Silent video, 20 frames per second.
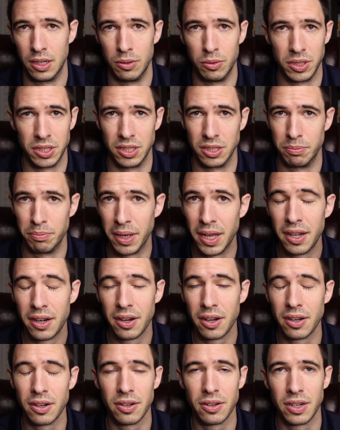which is
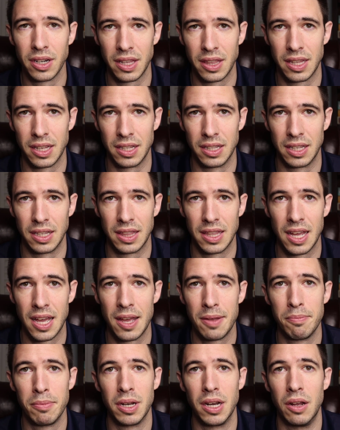better or anything like
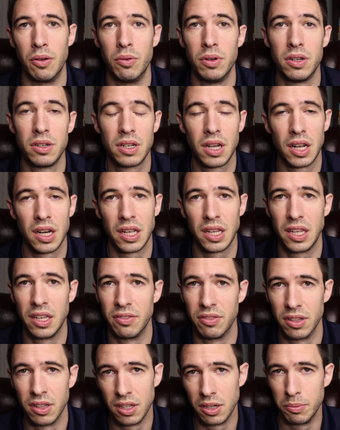that, but I will kind of
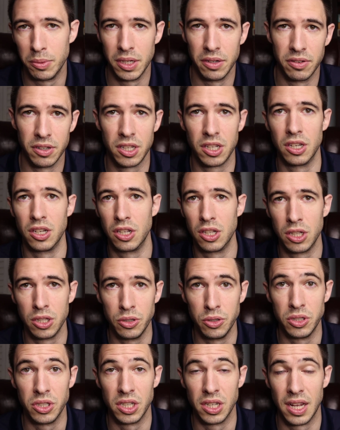give a little bit of a
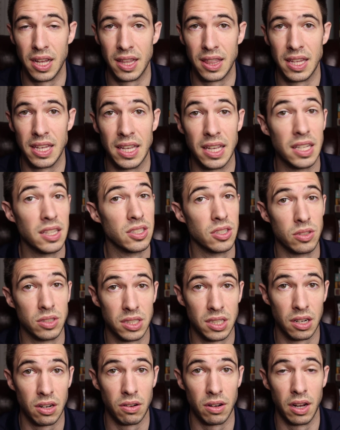conclusion at the end, so
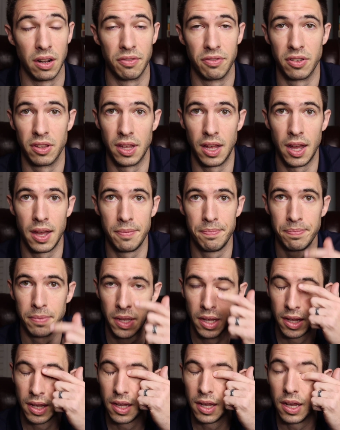stick around for that.
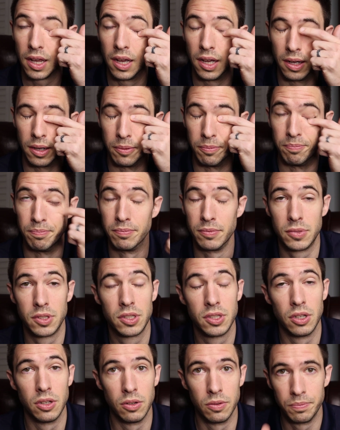
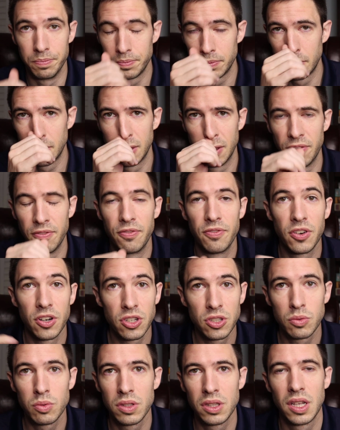So the
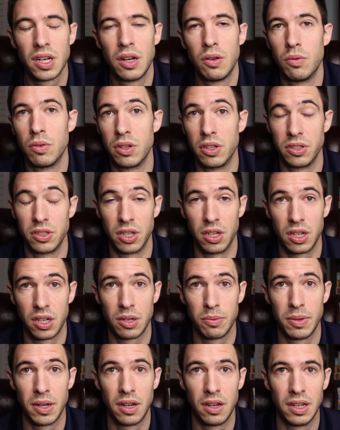first one that I want to talk
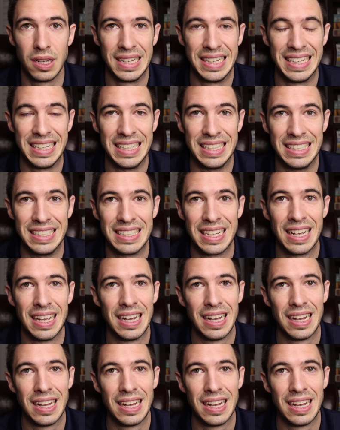about is